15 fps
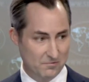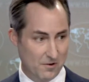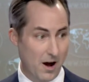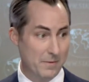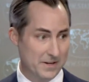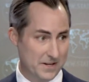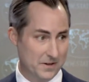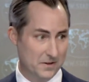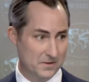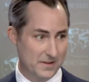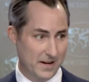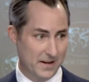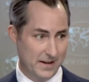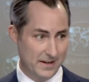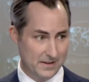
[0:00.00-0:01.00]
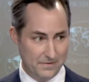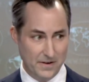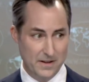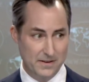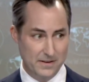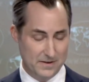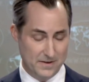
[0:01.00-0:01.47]
raw materials they need to
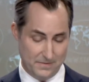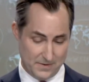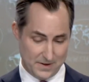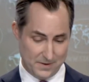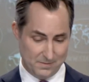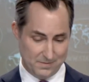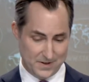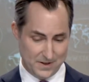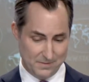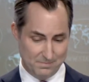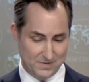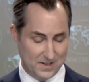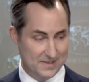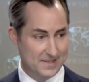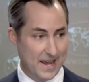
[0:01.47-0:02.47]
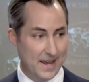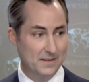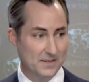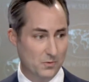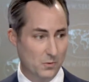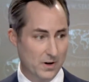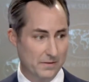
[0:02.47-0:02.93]
sustain
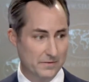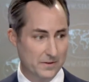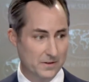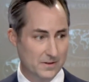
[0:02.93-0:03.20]
this war effort.